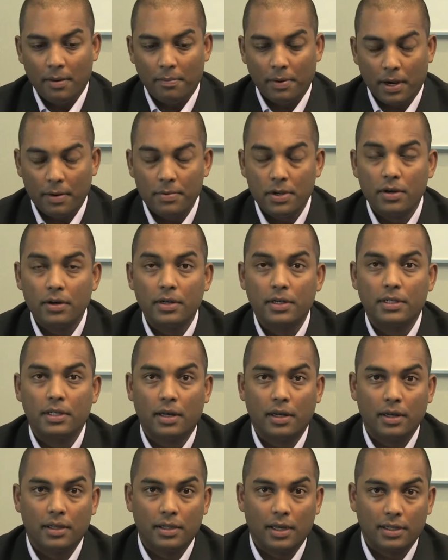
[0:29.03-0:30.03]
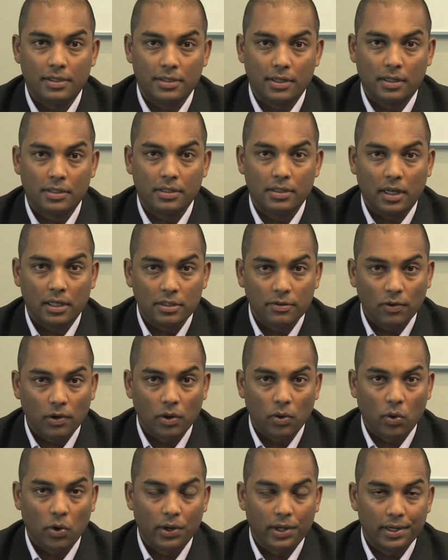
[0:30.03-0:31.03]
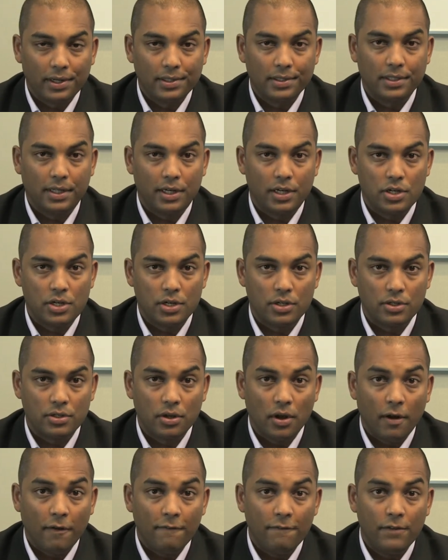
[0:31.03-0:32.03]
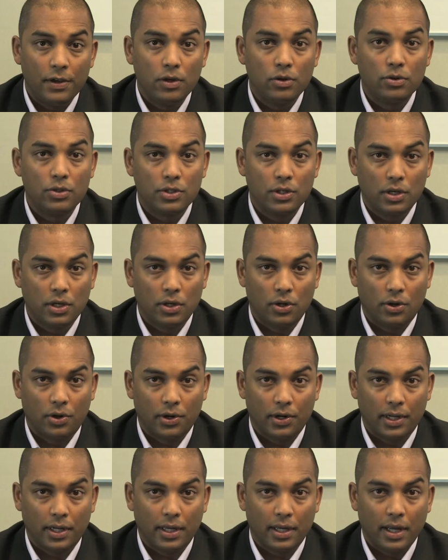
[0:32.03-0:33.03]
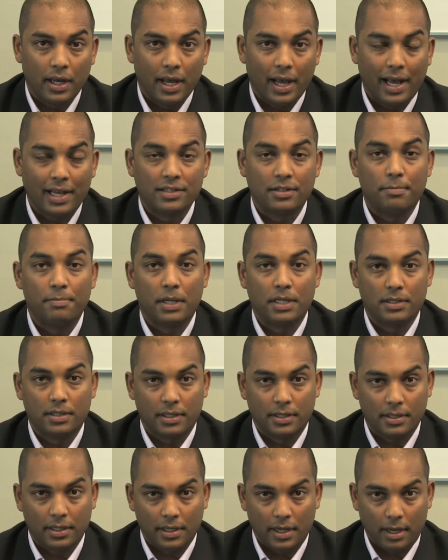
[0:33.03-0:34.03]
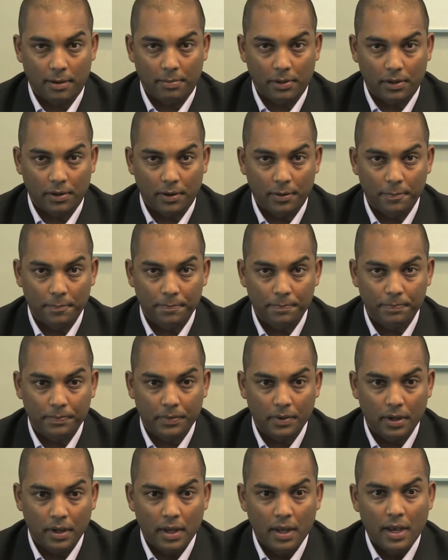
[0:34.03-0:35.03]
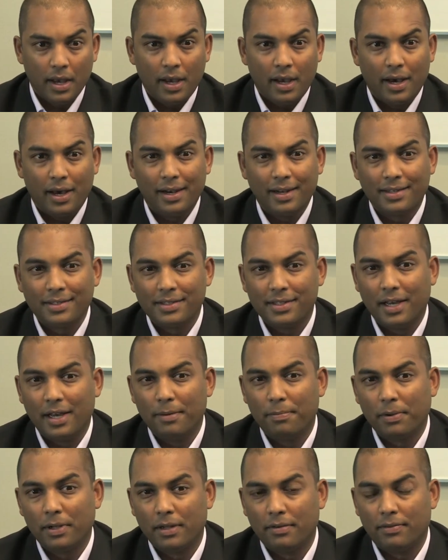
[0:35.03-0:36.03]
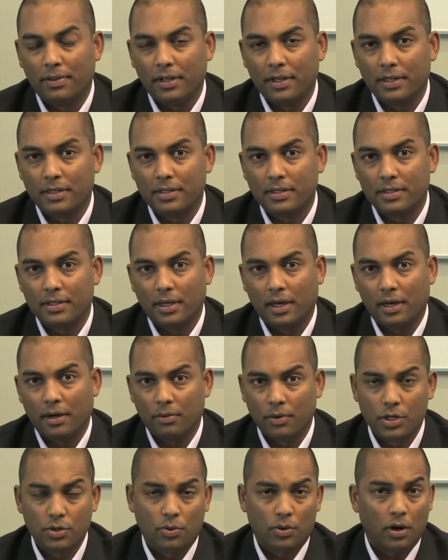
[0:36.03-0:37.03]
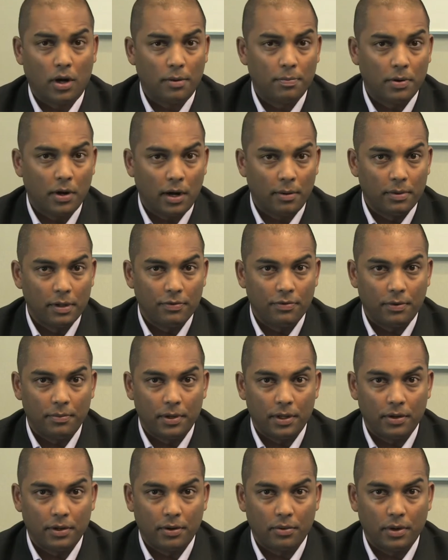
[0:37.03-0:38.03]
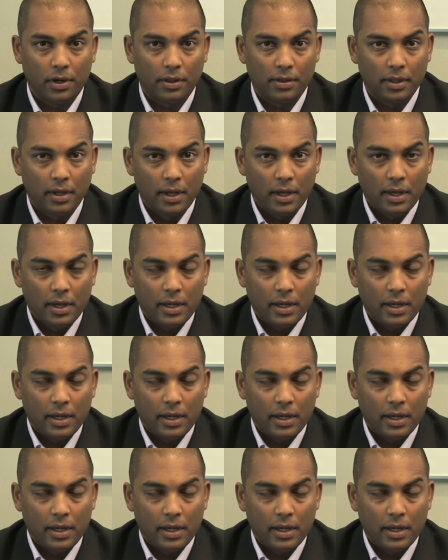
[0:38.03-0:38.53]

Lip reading: But I'm here to tell you that successful organizations view security as a business enabler. An example of this, which we're all probably familiar with,